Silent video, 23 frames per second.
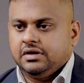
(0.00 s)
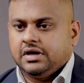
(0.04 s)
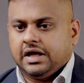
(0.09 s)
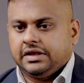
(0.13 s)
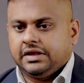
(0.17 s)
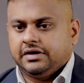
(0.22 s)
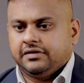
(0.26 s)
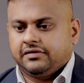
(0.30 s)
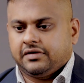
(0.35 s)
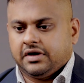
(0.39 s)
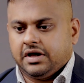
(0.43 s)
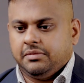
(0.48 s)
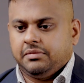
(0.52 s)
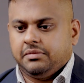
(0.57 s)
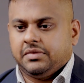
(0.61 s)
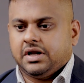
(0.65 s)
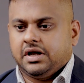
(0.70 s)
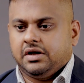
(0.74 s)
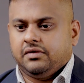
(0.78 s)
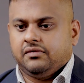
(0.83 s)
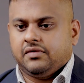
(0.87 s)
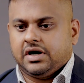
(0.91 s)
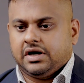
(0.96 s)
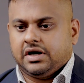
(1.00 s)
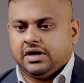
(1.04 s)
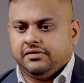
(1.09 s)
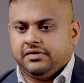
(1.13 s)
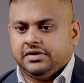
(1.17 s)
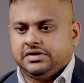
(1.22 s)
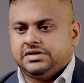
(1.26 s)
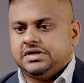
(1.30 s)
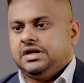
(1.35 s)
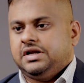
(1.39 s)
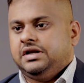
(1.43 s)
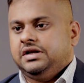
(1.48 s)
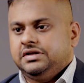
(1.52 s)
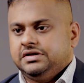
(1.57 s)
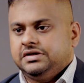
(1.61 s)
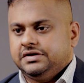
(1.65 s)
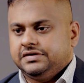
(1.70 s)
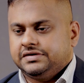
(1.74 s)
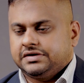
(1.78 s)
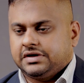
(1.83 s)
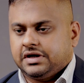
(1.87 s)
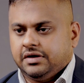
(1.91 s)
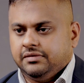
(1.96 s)
At the same time, whatever
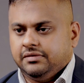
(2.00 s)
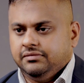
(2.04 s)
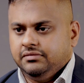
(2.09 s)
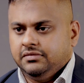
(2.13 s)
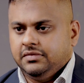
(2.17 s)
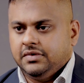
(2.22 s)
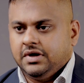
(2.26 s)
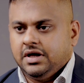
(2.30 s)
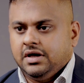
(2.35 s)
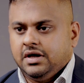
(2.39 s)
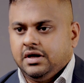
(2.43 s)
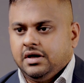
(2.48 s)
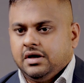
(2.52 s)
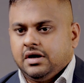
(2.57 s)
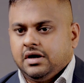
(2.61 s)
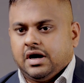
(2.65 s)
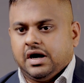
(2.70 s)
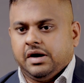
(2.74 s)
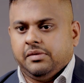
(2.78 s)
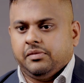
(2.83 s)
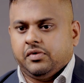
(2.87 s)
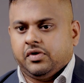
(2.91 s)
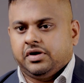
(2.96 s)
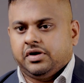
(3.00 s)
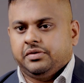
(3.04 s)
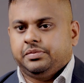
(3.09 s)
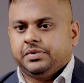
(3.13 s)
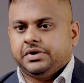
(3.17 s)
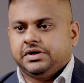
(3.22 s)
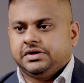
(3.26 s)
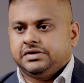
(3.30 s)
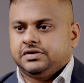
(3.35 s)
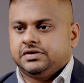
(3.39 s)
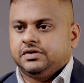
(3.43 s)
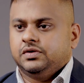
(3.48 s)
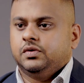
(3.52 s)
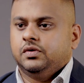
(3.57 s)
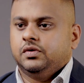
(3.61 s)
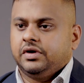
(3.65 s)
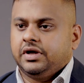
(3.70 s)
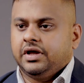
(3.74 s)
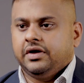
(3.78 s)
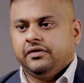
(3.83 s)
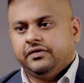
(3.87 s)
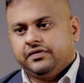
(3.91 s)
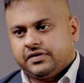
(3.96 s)
challenges come, I'm not a person
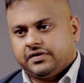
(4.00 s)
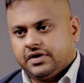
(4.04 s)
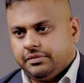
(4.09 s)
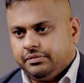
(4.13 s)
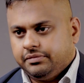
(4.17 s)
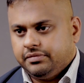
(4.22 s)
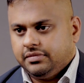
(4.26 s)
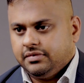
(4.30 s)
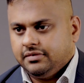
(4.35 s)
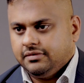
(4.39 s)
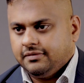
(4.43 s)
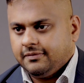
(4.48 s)
who gives up.